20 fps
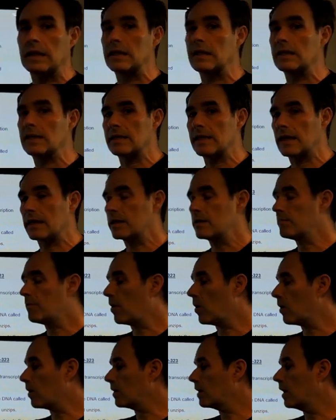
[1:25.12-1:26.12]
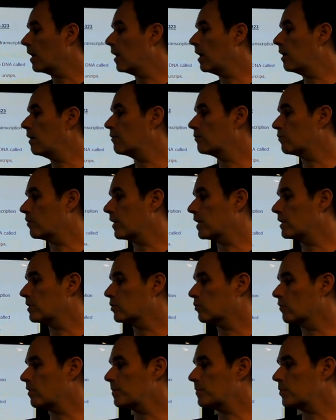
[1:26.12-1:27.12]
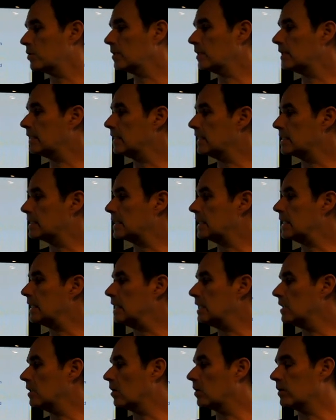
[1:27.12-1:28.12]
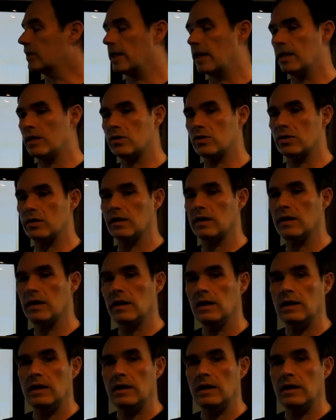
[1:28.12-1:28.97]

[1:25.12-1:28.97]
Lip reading: The second part of transcription is elongation.